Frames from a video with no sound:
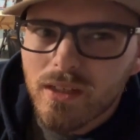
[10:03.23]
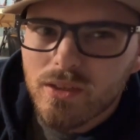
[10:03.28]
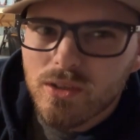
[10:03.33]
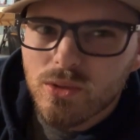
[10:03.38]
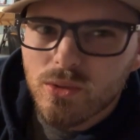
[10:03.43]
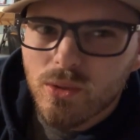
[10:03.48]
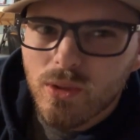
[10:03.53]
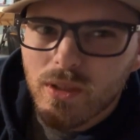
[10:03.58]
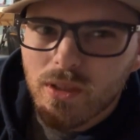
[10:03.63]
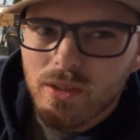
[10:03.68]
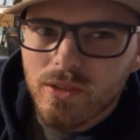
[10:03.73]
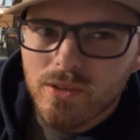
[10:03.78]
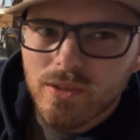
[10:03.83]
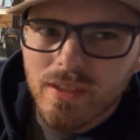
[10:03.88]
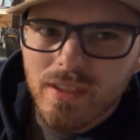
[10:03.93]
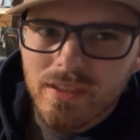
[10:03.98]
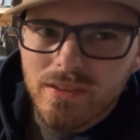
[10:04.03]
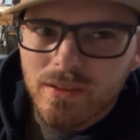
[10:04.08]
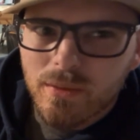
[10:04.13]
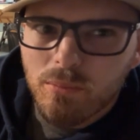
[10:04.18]
not sure, you're
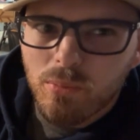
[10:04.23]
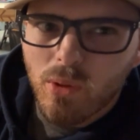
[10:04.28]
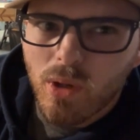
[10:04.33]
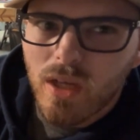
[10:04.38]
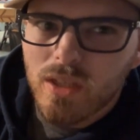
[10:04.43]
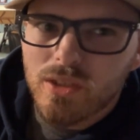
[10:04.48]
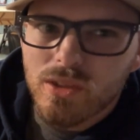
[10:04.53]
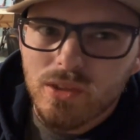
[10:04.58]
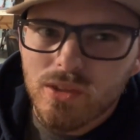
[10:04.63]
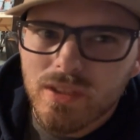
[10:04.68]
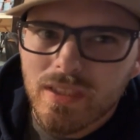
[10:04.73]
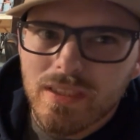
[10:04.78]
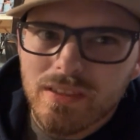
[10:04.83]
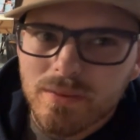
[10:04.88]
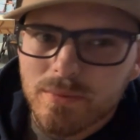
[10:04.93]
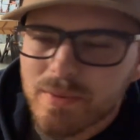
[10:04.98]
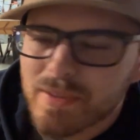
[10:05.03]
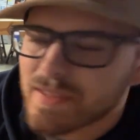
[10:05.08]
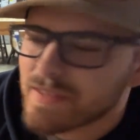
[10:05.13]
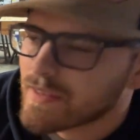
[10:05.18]
seeing some brush, you're
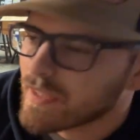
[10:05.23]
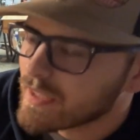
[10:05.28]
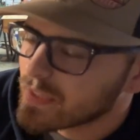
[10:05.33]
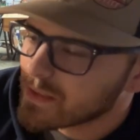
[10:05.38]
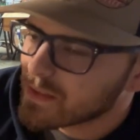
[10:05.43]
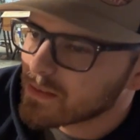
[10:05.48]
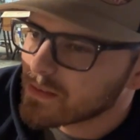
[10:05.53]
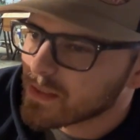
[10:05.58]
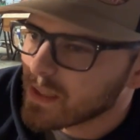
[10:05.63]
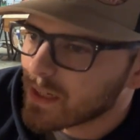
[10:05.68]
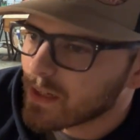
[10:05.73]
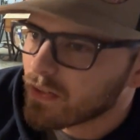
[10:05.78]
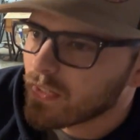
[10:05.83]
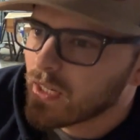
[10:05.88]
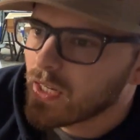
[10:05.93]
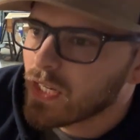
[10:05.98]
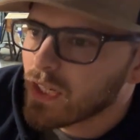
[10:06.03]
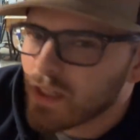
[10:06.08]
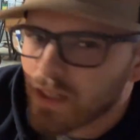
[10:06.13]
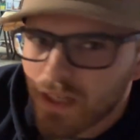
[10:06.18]
seeing some sticks in there,
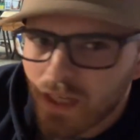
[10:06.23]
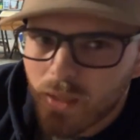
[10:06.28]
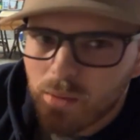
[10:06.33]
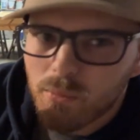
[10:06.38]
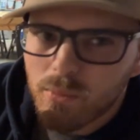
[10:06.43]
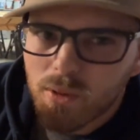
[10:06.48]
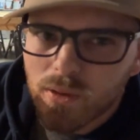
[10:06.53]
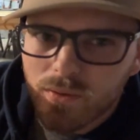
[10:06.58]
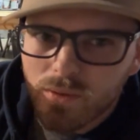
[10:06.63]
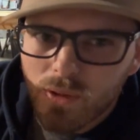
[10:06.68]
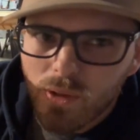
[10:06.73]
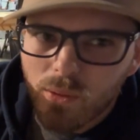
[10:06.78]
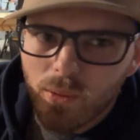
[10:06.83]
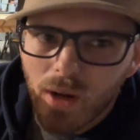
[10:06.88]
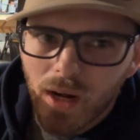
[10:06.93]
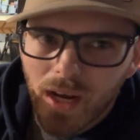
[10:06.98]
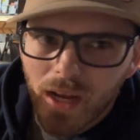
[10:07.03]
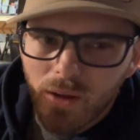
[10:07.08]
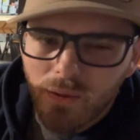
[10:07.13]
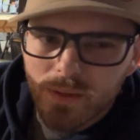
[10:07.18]
kind of move it
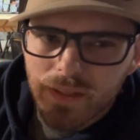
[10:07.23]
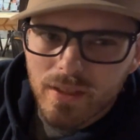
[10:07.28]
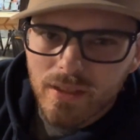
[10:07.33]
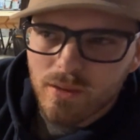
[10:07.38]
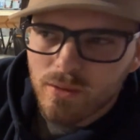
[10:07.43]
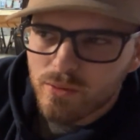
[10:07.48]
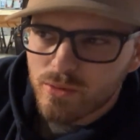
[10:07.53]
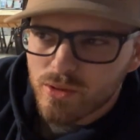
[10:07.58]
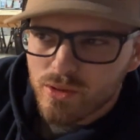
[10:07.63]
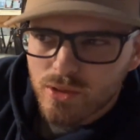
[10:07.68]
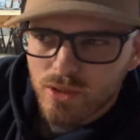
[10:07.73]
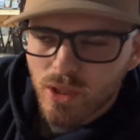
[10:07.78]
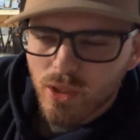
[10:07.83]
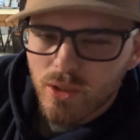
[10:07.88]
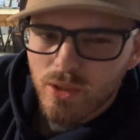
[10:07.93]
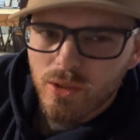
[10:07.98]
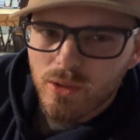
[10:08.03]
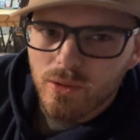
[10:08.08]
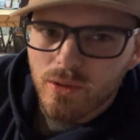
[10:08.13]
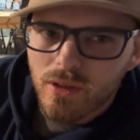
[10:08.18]
around and it'll
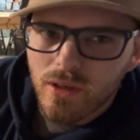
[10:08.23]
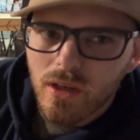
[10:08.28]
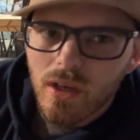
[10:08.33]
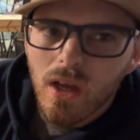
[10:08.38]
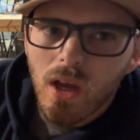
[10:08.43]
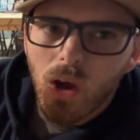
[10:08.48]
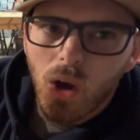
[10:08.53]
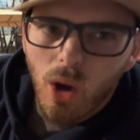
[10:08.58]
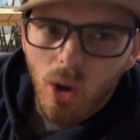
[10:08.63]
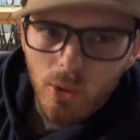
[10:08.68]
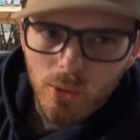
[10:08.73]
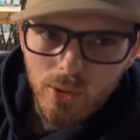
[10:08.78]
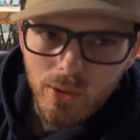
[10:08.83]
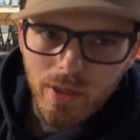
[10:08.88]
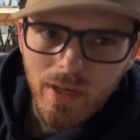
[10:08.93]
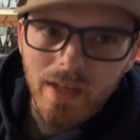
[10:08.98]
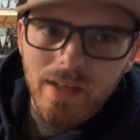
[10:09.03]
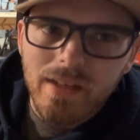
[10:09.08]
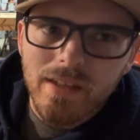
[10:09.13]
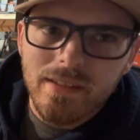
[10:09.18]
show you the
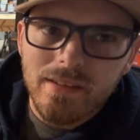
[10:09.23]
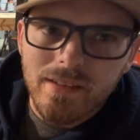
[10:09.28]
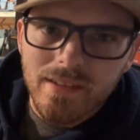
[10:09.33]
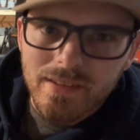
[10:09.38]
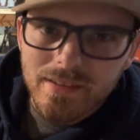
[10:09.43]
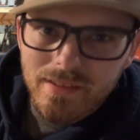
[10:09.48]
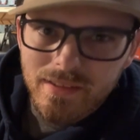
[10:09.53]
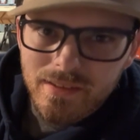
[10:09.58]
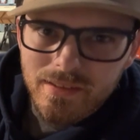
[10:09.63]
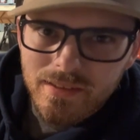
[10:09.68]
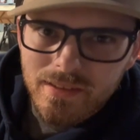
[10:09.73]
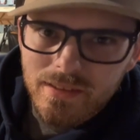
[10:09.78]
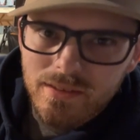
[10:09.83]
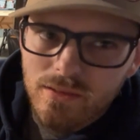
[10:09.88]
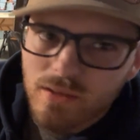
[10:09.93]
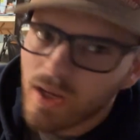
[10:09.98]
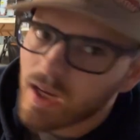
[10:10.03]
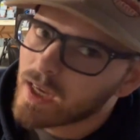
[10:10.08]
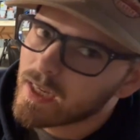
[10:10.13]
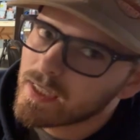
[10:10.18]
alternating
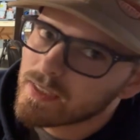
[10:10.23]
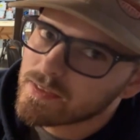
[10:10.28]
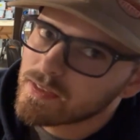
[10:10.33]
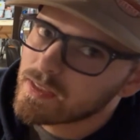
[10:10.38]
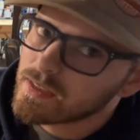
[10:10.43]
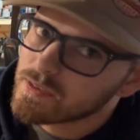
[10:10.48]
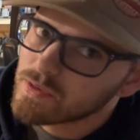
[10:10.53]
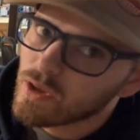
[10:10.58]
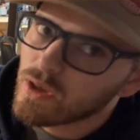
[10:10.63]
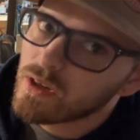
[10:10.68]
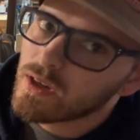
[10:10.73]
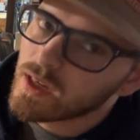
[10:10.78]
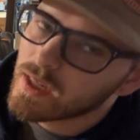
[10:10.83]
distances. No, I guess it's not,